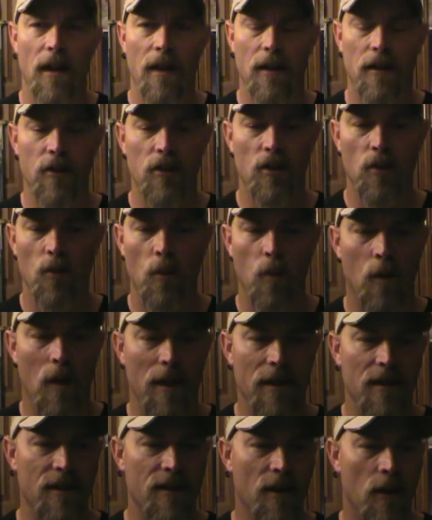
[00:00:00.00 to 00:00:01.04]
and you
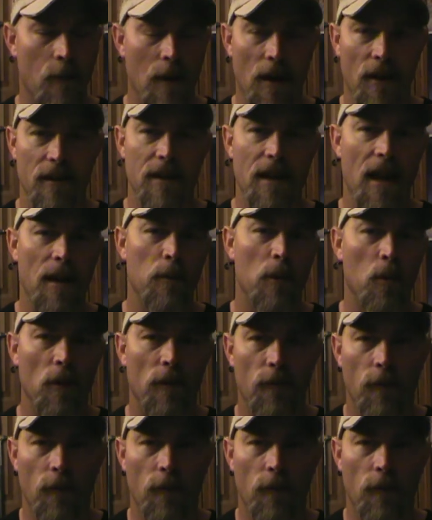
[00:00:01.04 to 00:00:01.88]
want to sit around a table with